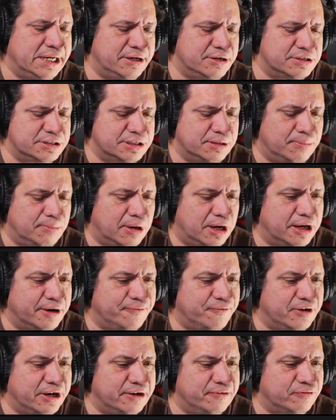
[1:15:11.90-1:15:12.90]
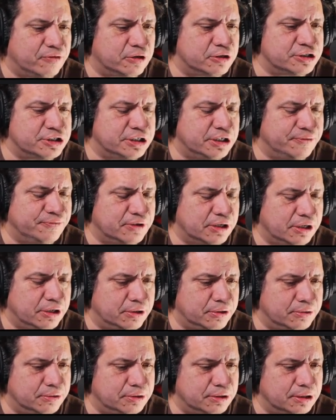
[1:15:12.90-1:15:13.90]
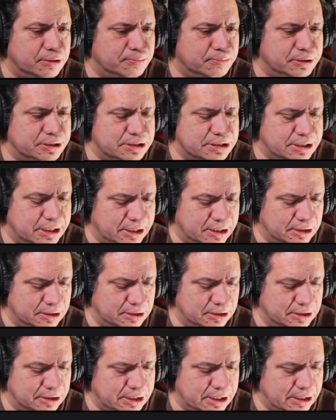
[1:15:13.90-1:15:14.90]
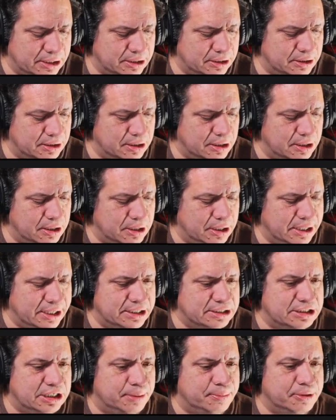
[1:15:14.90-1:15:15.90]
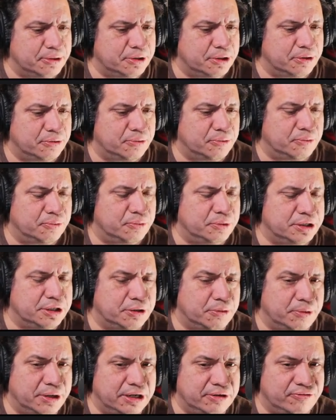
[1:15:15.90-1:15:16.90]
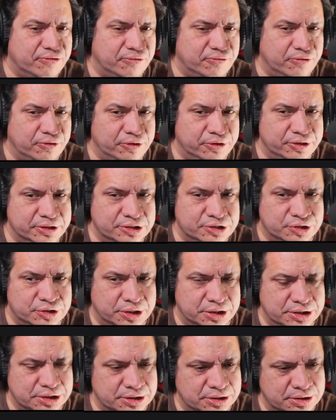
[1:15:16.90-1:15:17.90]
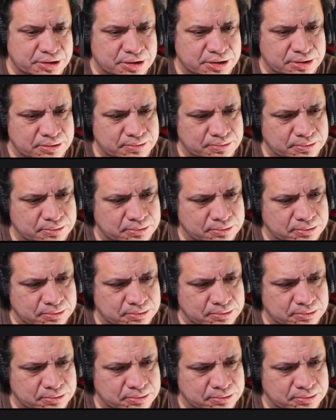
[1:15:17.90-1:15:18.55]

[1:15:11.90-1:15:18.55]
Here's the modified version of the code. Please take a look at it And tell me when you're ready for further instructions.